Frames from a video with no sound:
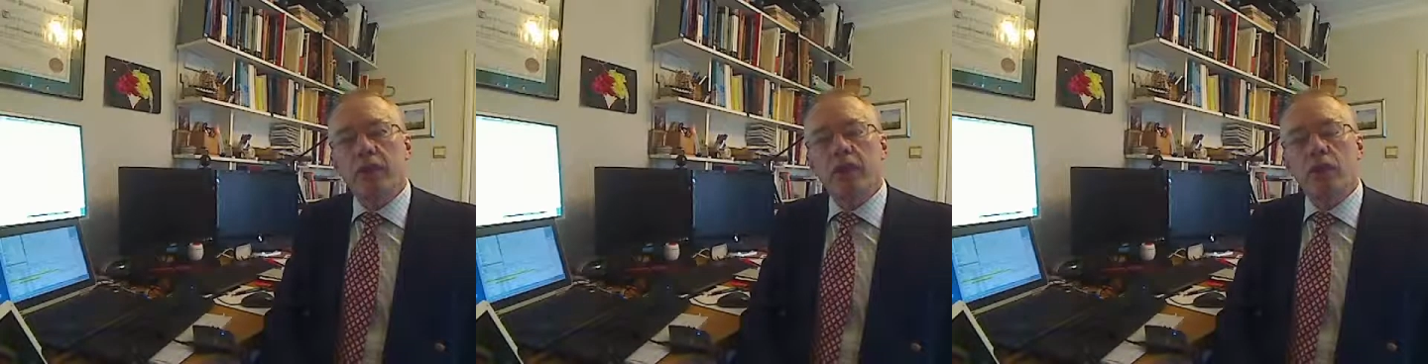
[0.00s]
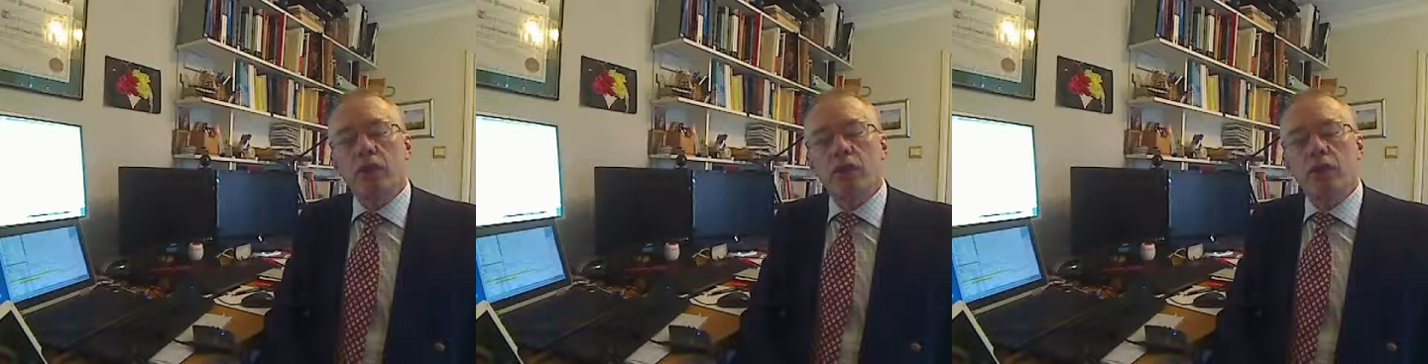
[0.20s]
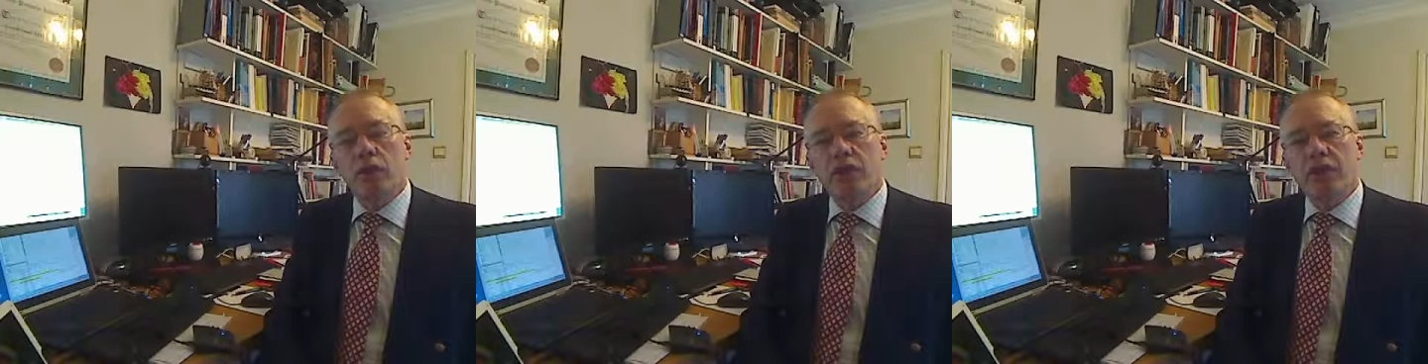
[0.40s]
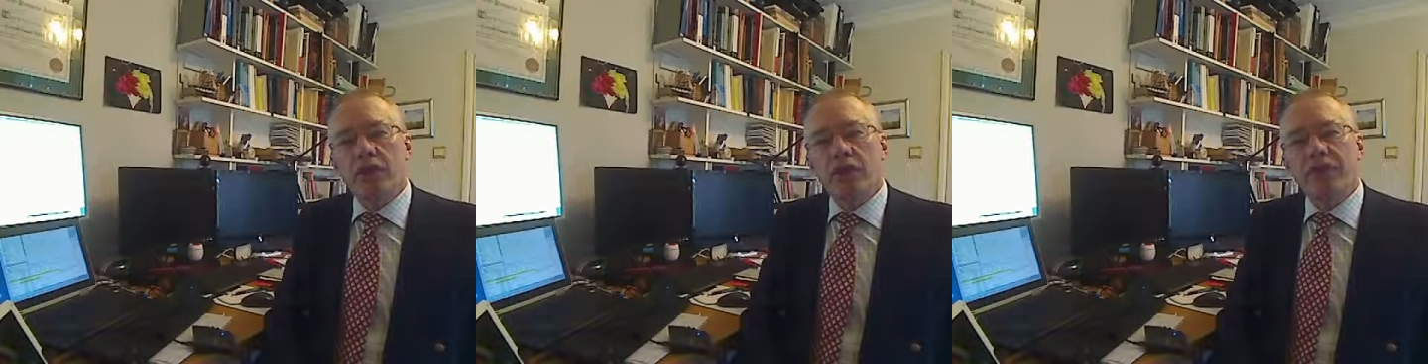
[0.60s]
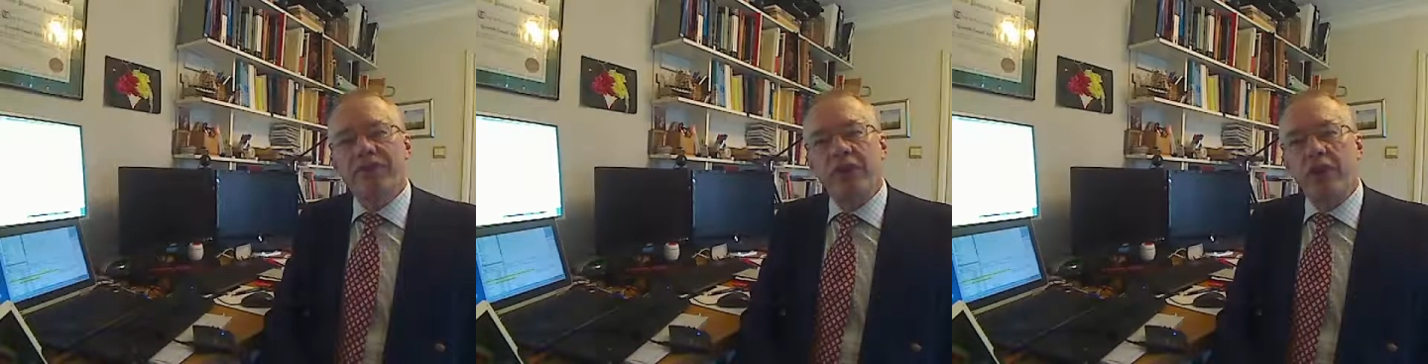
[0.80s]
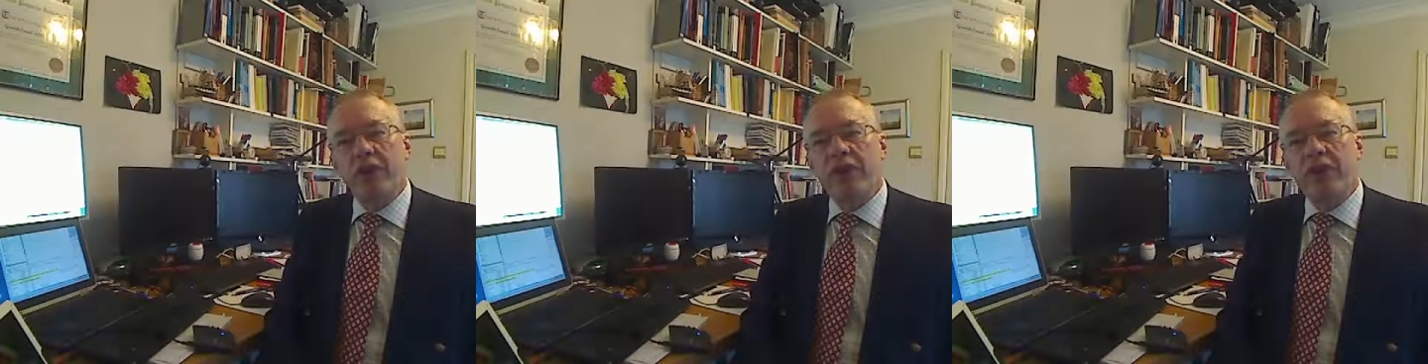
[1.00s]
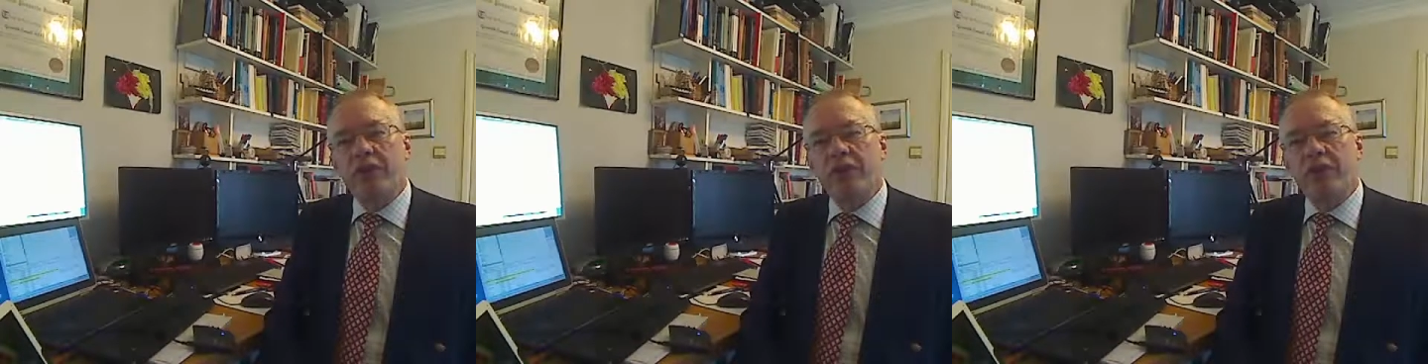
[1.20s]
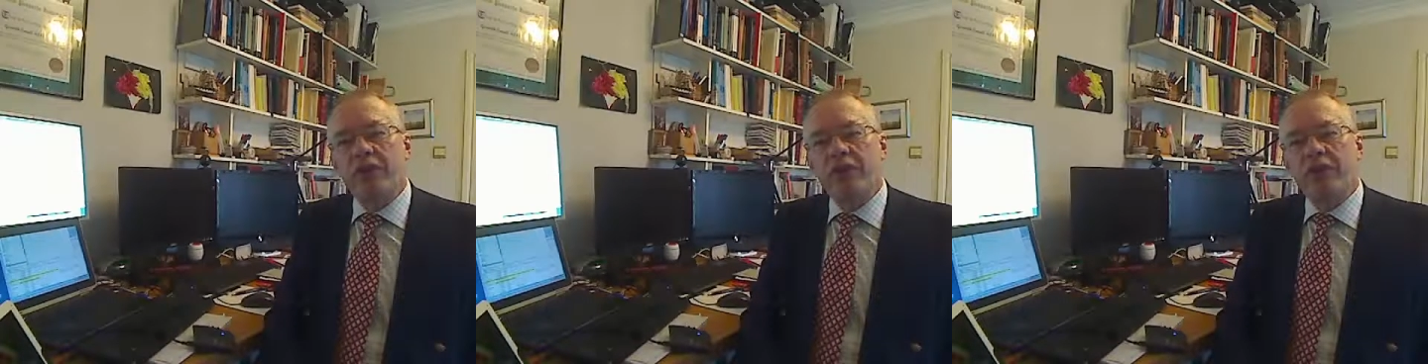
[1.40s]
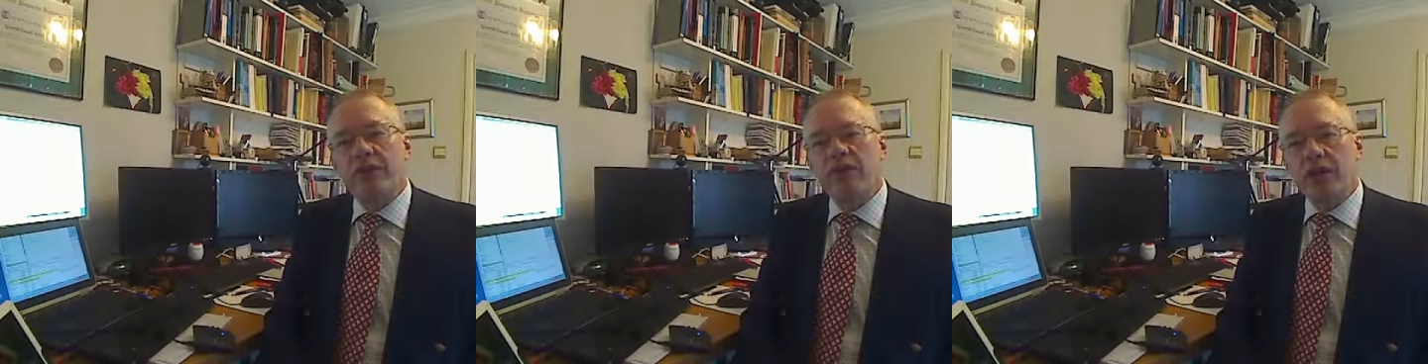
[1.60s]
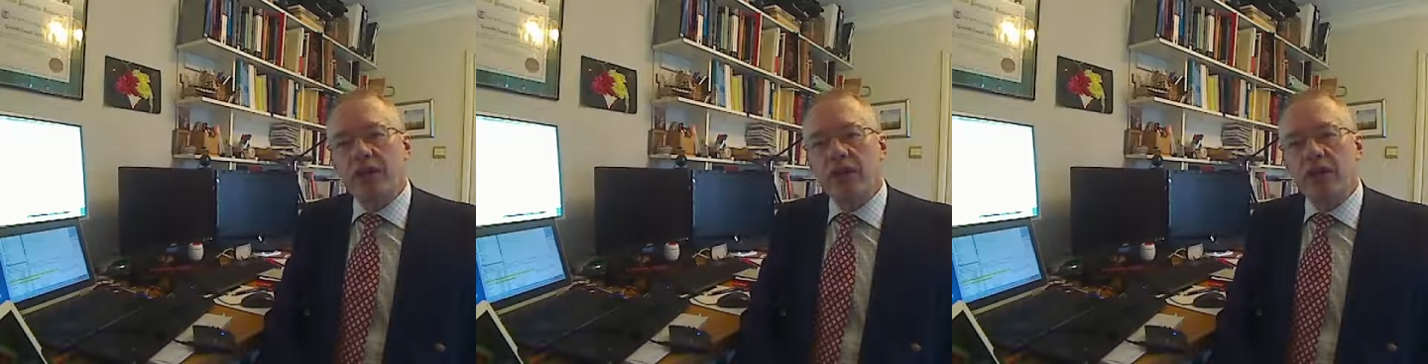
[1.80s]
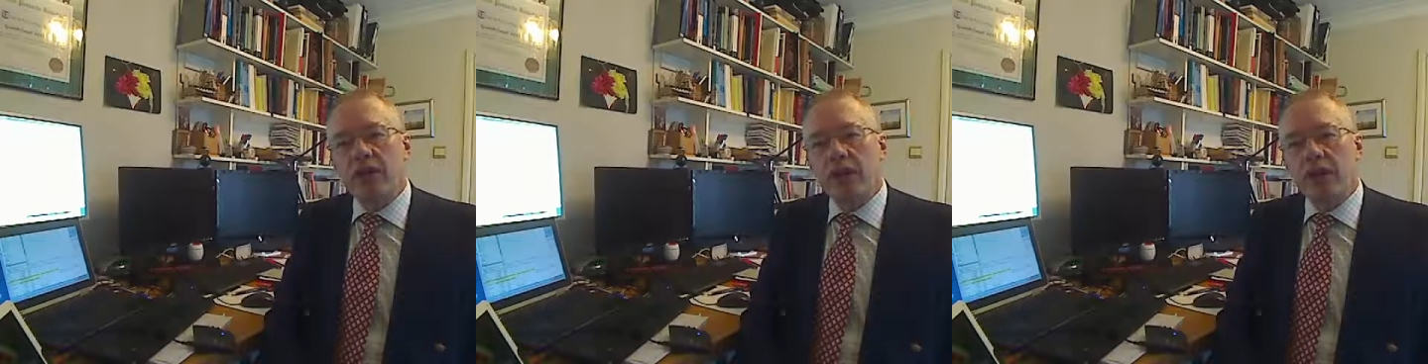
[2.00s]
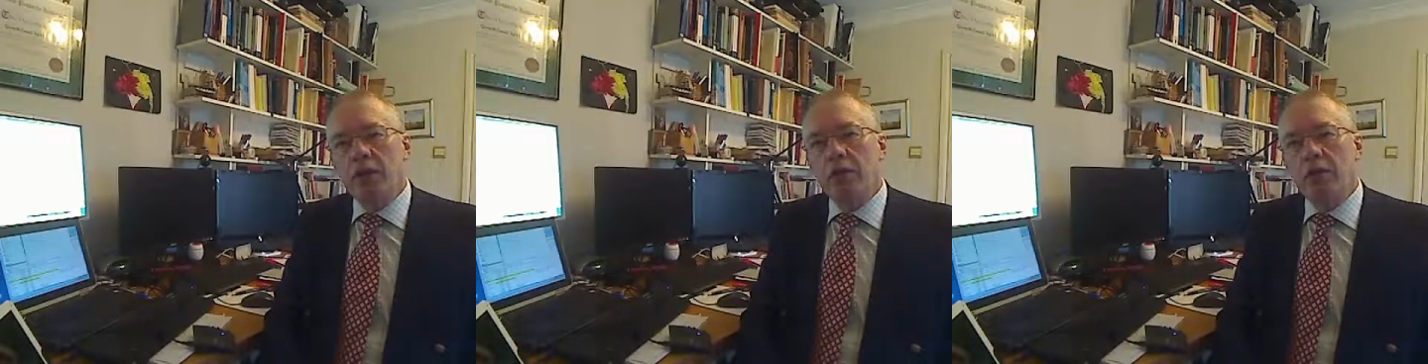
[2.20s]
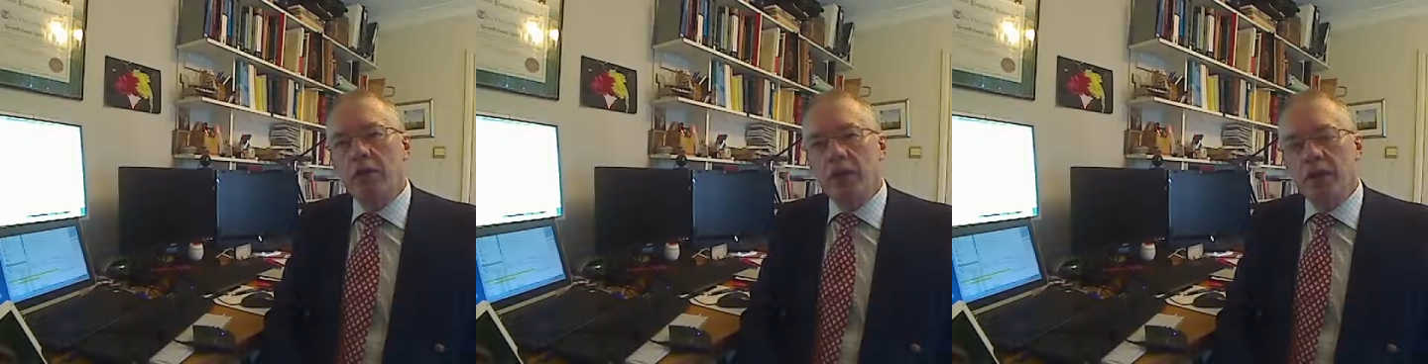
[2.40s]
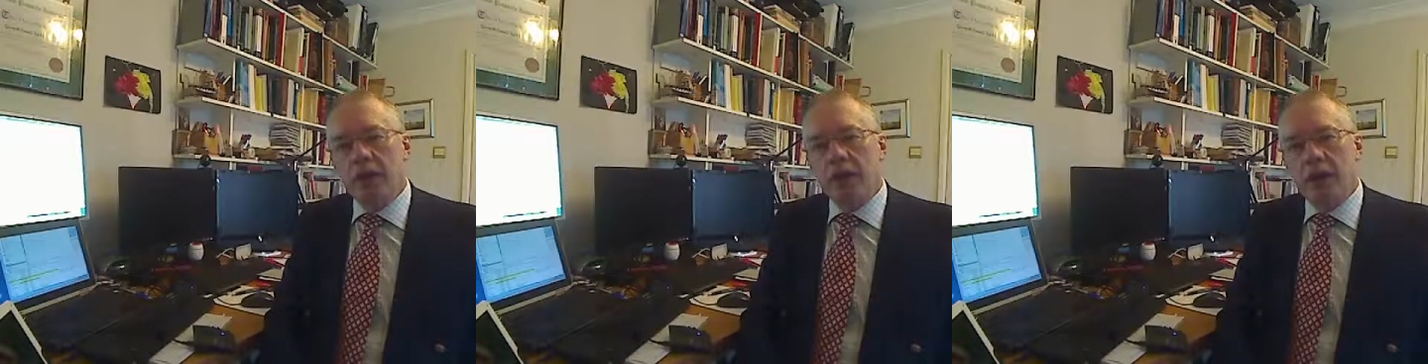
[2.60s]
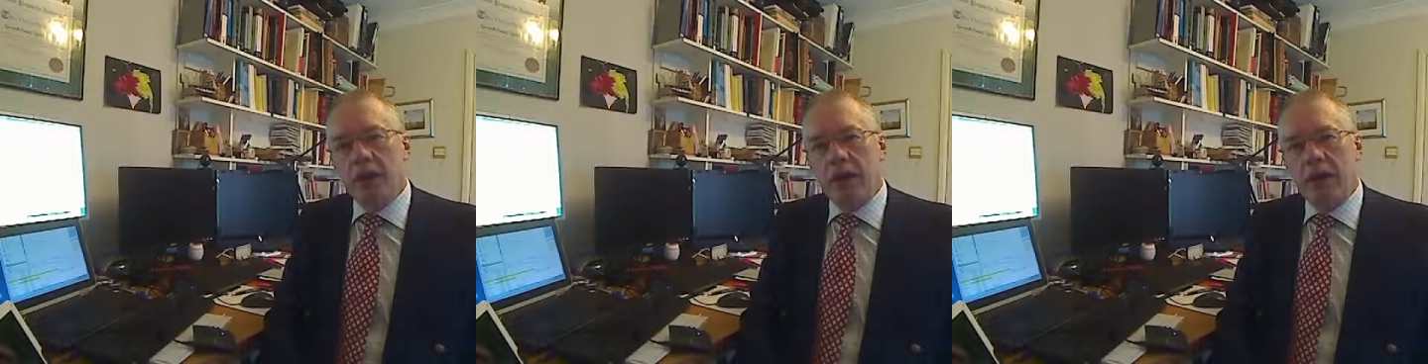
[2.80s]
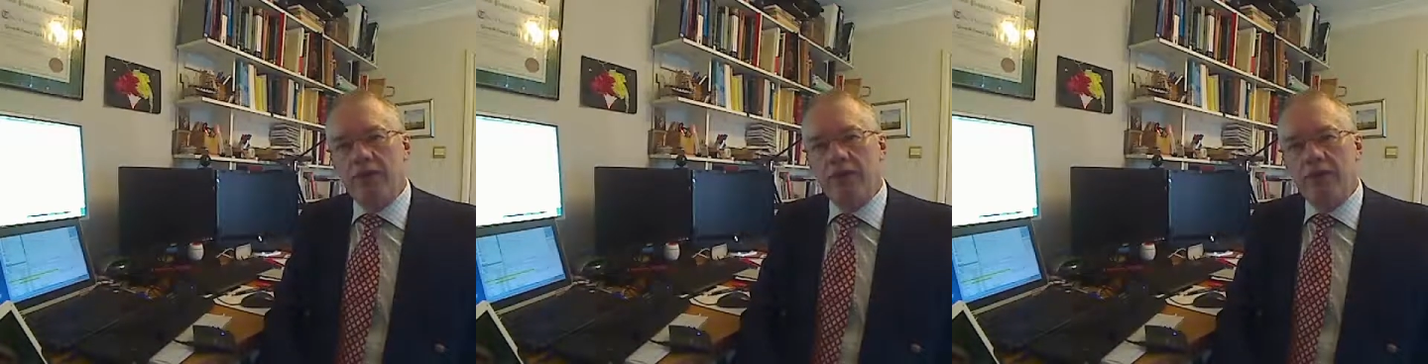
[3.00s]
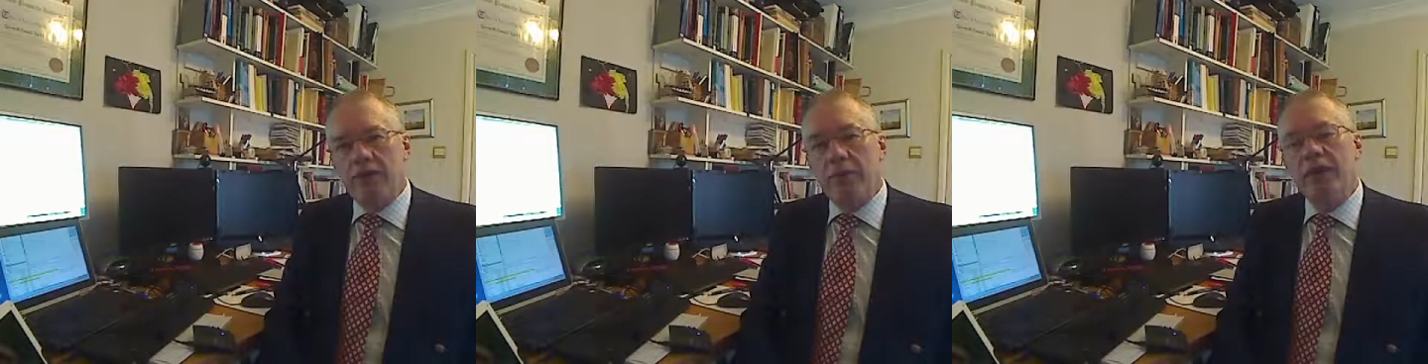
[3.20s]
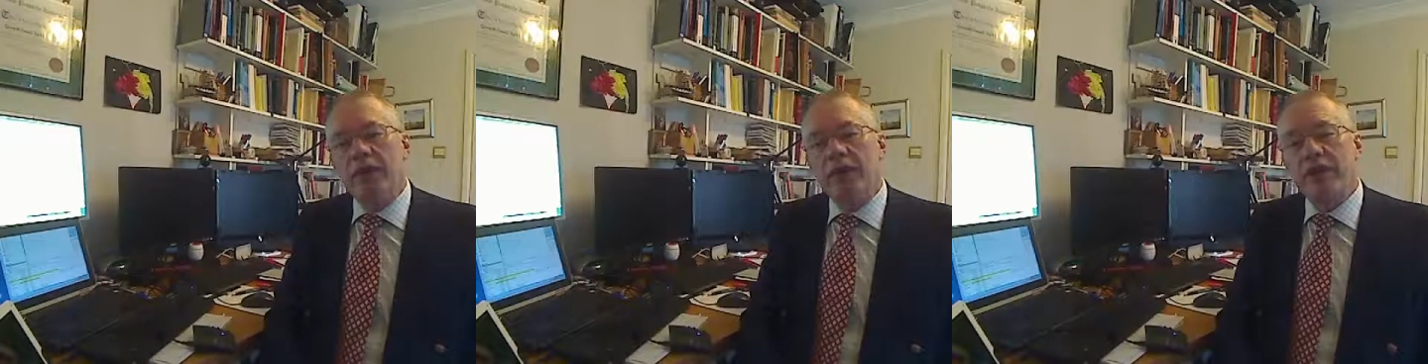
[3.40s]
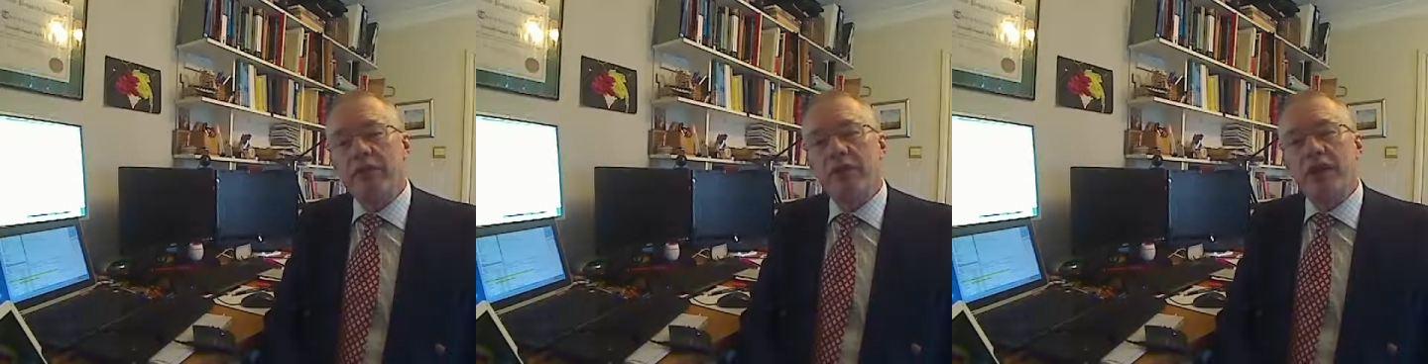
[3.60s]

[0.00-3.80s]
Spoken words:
You'll also find in the study guide we go over the